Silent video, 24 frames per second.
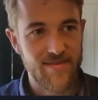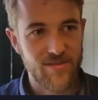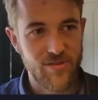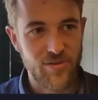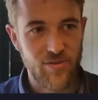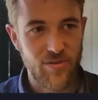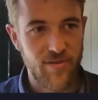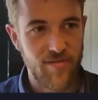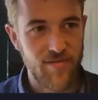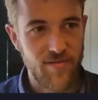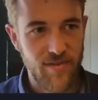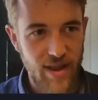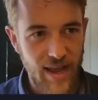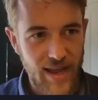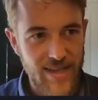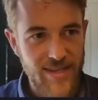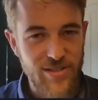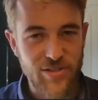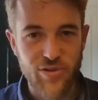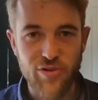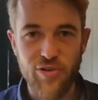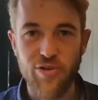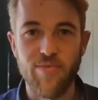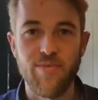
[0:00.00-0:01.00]
sort of
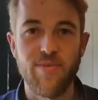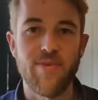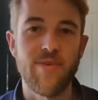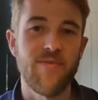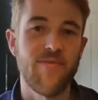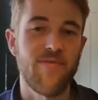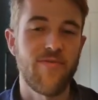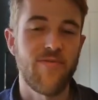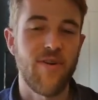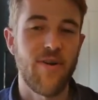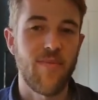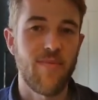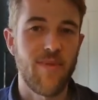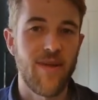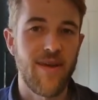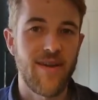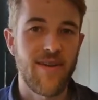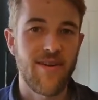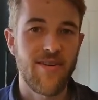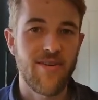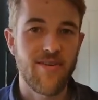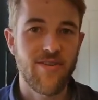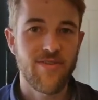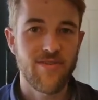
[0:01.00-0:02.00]
excerpt from
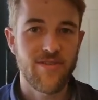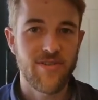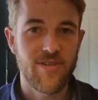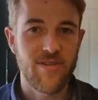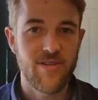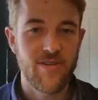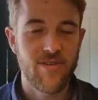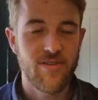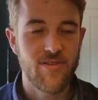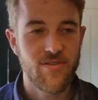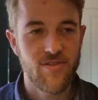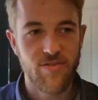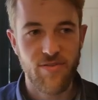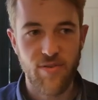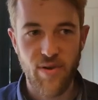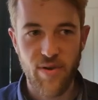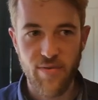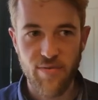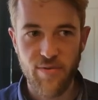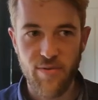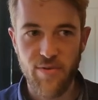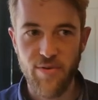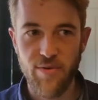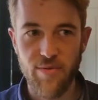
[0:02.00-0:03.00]
that article series. So
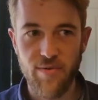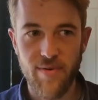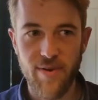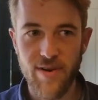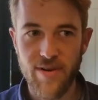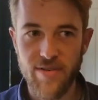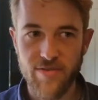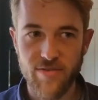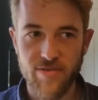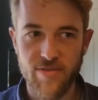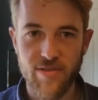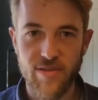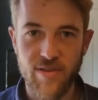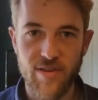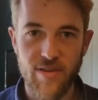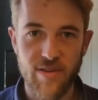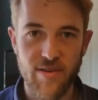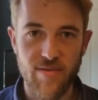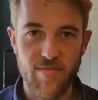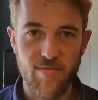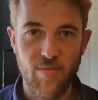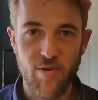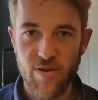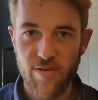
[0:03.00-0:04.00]
if you're interested
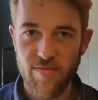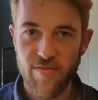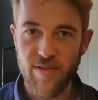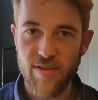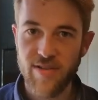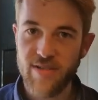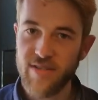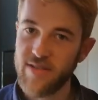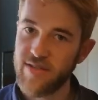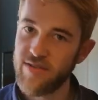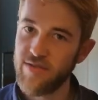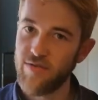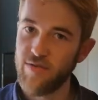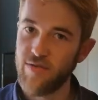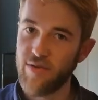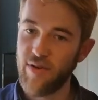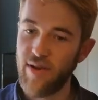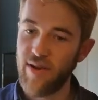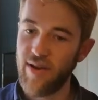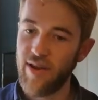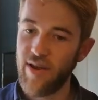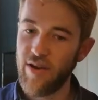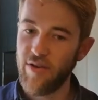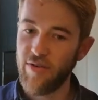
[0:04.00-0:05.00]
in more of this, you
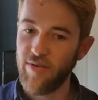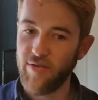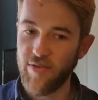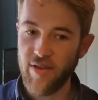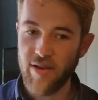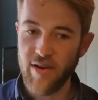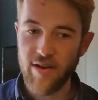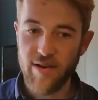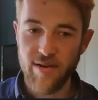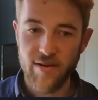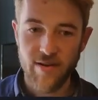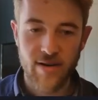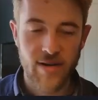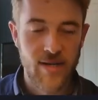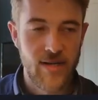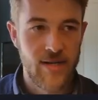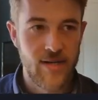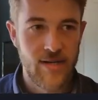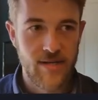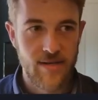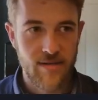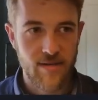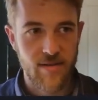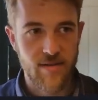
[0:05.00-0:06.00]
can head over there.
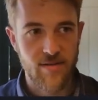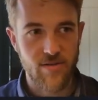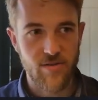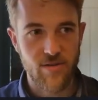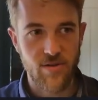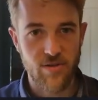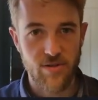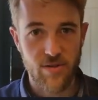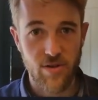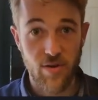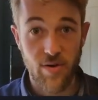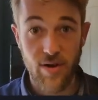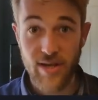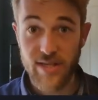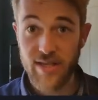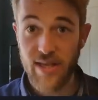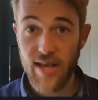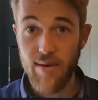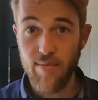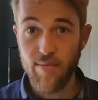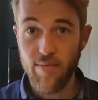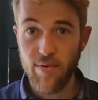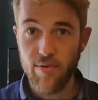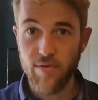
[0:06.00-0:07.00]
There's also
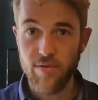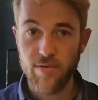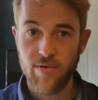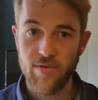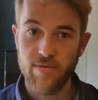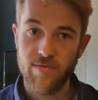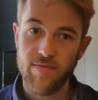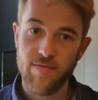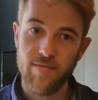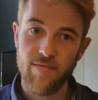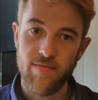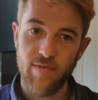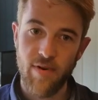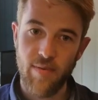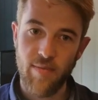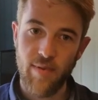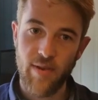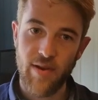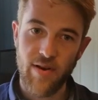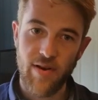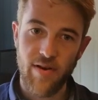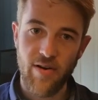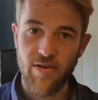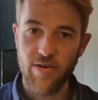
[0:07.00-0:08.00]
examples from
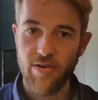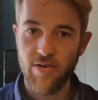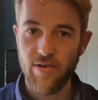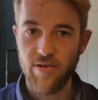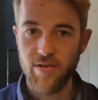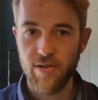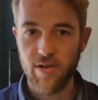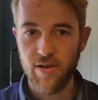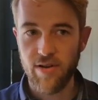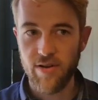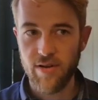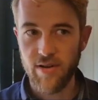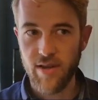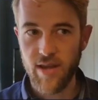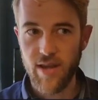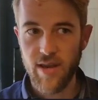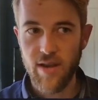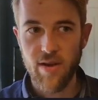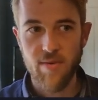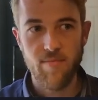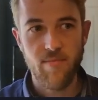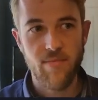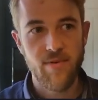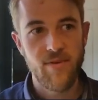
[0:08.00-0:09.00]
that article on
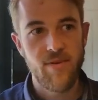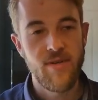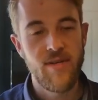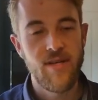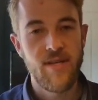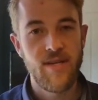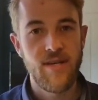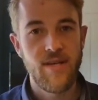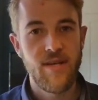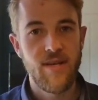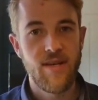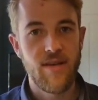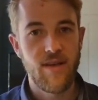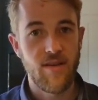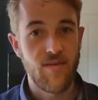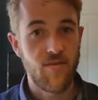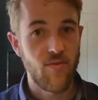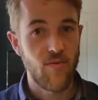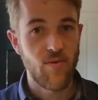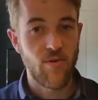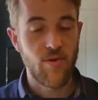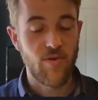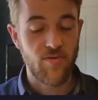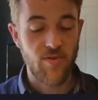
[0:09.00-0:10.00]
GitHub if
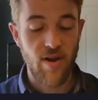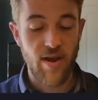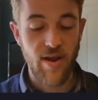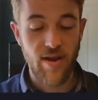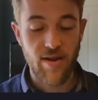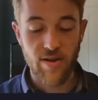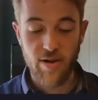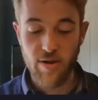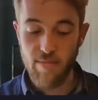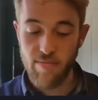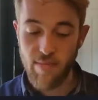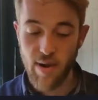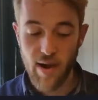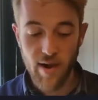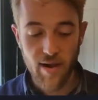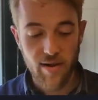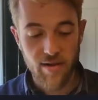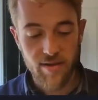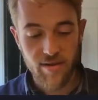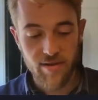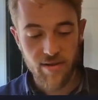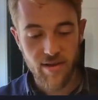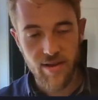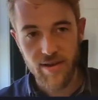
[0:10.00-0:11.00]
you want to try and
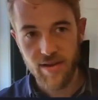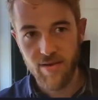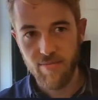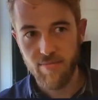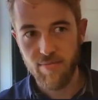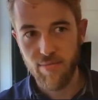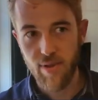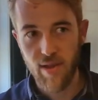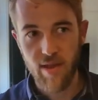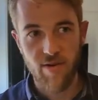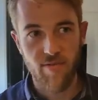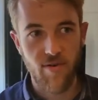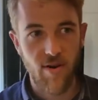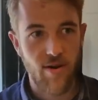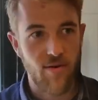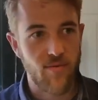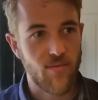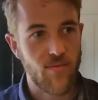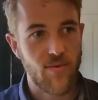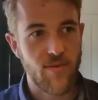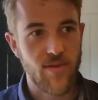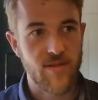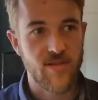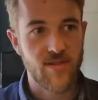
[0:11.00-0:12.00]
compile and play
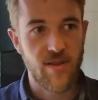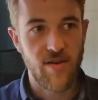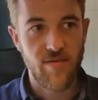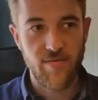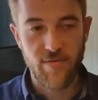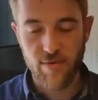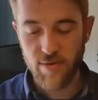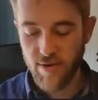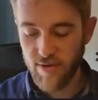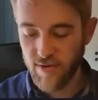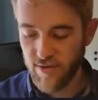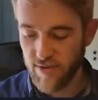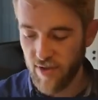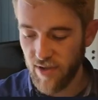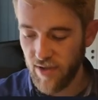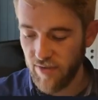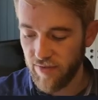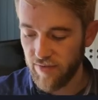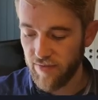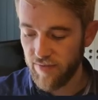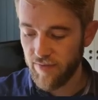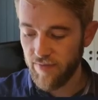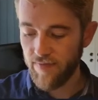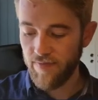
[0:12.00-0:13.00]
around with this stuff for
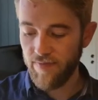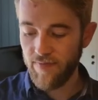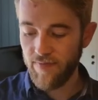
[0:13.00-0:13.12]
yourself.